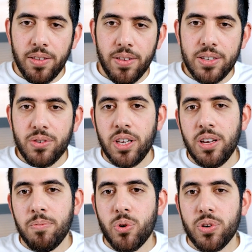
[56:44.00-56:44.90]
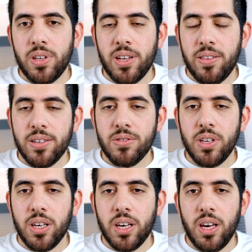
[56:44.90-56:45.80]
that's really important and that's
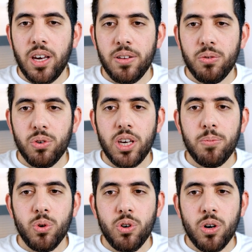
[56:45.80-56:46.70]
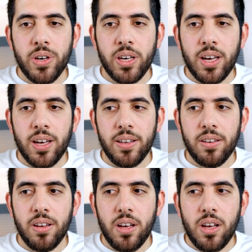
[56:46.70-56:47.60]
really key to keep you going and